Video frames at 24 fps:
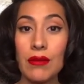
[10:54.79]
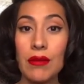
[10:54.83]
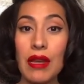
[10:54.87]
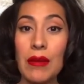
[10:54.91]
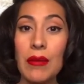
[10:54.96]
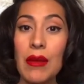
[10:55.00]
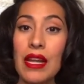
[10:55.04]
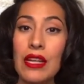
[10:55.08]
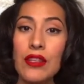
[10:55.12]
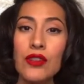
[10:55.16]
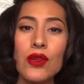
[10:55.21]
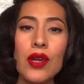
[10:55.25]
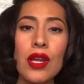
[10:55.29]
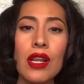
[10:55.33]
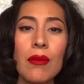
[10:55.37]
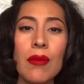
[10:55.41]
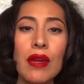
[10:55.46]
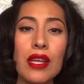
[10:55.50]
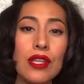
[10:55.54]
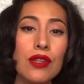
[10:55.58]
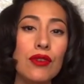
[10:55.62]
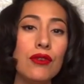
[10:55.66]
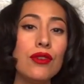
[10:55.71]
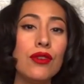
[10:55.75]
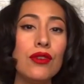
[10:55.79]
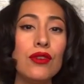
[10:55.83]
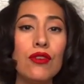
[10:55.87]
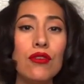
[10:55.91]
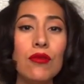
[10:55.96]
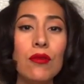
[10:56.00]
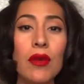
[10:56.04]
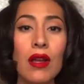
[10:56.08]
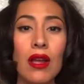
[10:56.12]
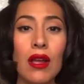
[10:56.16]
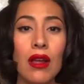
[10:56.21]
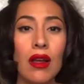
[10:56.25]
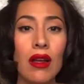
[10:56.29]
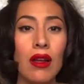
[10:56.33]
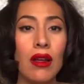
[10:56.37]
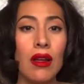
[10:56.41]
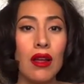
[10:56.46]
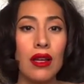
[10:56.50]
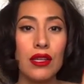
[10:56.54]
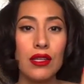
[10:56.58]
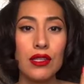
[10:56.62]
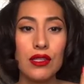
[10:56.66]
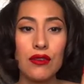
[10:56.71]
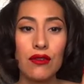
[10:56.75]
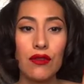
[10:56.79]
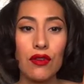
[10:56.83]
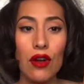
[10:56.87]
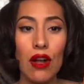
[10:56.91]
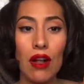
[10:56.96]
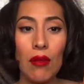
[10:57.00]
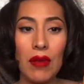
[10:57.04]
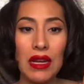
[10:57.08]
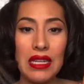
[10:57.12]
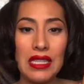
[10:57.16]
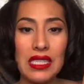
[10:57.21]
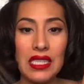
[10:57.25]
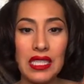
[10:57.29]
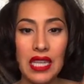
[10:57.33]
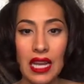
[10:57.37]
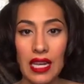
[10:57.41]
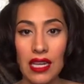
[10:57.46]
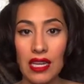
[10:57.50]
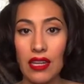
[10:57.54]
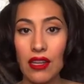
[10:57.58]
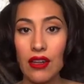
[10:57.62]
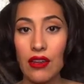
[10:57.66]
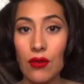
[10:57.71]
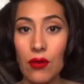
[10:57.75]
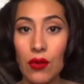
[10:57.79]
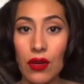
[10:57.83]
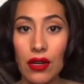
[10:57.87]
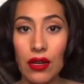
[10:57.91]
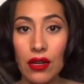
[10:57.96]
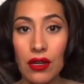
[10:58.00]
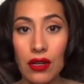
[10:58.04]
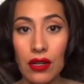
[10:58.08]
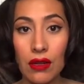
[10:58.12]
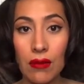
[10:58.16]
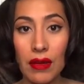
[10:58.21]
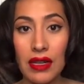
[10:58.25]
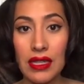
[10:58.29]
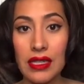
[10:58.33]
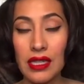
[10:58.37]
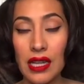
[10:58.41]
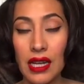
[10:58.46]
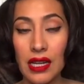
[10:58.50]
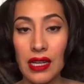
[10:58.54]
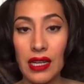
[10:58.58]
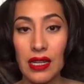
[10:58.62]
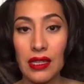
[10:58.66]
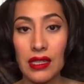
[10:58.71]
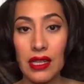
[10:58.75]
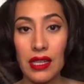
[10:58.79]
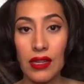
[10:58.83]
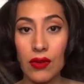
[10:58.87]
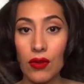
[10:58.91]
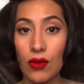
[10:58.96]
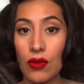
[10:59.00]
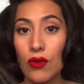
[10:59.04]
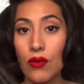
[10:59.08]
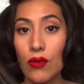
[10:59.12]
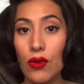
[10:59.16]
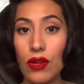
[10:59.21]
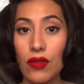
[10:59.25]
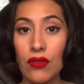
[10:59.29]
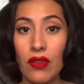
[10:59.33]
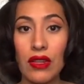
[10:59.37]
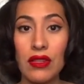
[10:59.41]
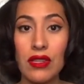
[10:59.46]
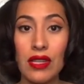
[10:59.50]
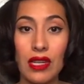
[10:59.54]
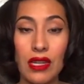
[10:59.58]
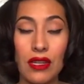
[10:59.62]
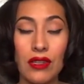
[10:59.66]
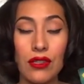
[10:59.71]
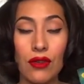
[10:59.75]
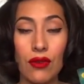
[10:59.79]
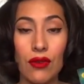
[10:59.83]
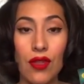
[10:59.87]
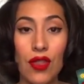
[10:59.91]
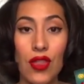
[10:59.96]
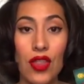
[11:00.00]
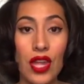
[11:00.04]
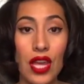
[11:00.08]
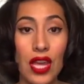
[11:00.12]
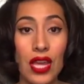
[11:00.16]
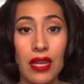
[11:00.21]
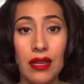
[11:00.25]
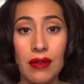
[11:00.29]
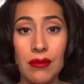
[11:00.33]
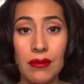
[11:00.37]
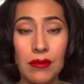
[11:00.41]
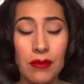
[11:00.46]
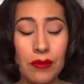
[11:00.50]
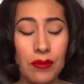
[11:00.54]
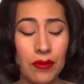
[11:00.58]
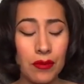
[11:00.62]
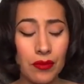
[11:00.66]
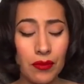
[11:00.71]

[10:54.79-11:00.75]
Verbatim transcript: My Patreon and my YouTube is for all my psychic work, my psychic tarot work. That's like its own thing.